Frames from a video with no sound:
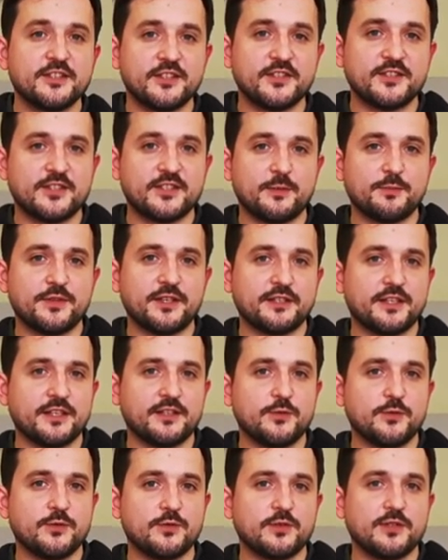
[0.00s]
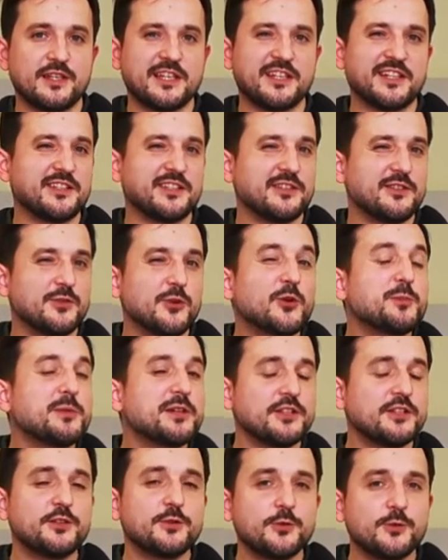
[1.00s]
This is something that you cannot
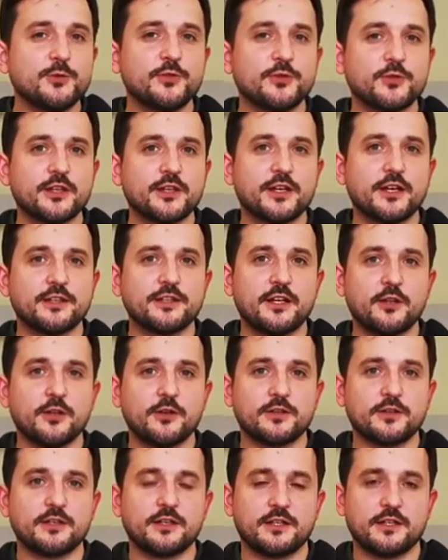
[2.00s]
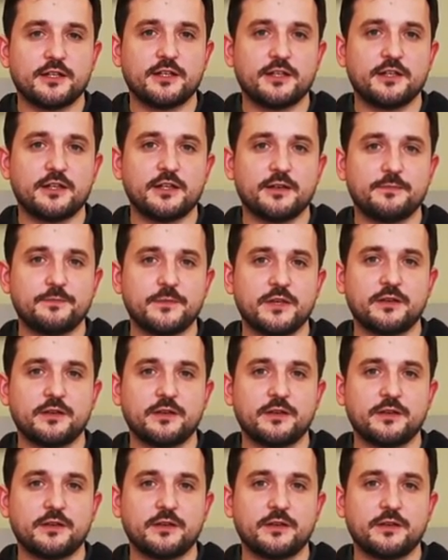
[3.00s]
normally do during analog uh,